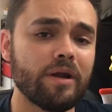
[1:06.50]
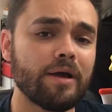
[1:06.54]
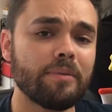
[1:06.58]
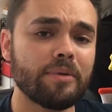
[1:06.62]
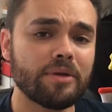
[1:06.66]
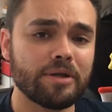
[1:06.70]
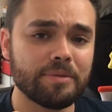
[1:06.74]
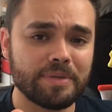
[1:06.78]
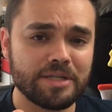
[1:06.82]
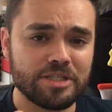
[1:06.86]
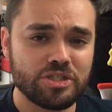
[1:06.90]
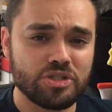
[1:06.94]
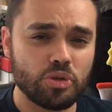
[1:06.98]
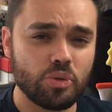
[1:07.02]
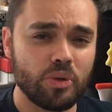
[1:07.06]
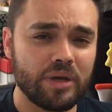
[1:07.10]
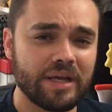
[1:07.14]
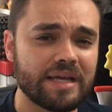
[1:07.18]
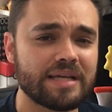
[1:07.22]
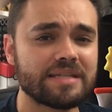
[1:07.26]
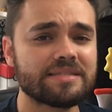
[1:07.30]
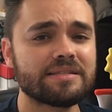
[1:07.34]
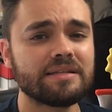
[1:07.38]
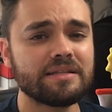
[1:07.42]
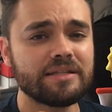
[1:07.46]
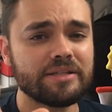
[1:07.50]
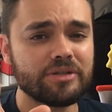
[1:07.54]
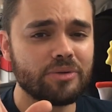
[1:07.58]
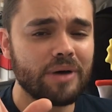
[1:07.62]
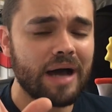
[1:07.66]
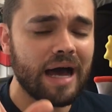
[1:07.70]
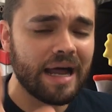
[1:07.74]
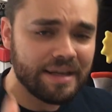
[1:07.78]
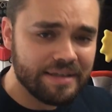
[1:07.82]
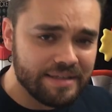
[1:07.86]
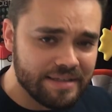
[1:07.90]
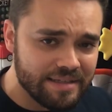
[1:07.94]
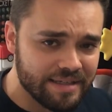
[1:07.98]
What I'm gonna be doing is a little
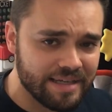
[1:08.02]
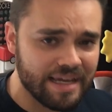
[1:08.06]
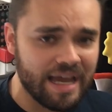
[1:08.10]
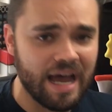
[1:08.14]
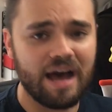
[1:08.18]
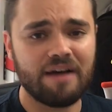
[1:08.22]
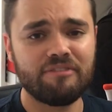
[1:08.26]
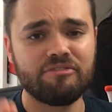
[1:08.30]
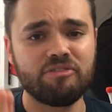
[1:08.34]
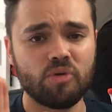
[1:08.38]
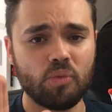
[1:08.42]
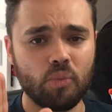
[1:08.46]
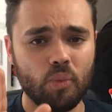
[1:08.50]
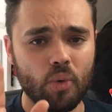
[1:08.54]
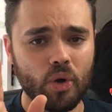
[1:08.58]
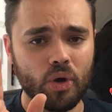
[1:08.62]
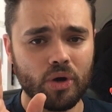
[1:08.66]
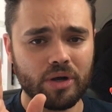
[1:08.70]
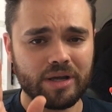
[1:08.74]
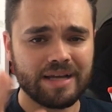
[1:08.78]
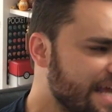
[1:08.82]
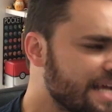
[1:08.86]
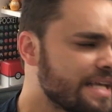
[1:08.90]
undercover work.